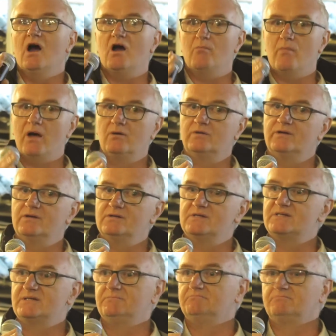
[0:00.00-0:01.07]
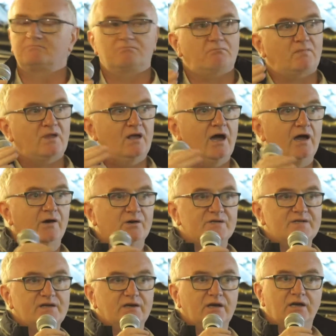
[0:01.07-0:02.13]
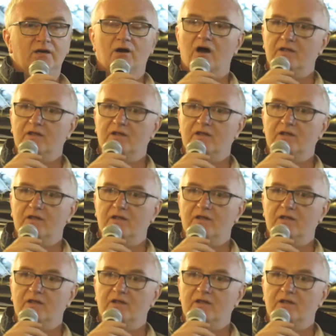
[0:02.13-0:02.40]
our mountains and our sea.